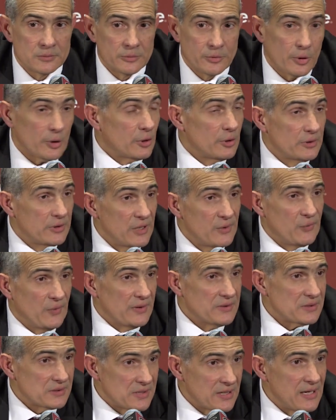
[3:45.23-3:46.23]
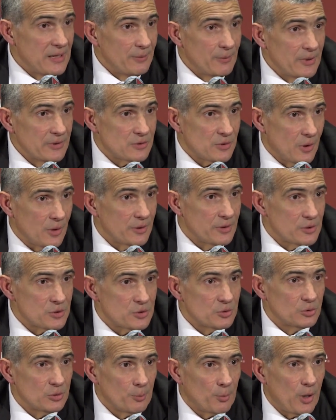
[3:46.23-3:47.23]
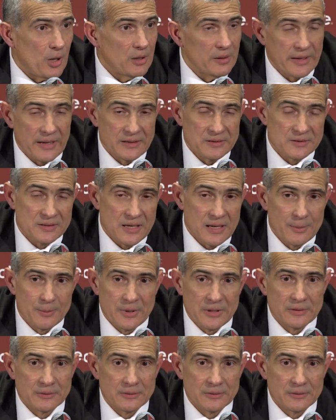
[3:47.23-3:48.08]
They're a good defensive team. It's hard to shoot the ball against them,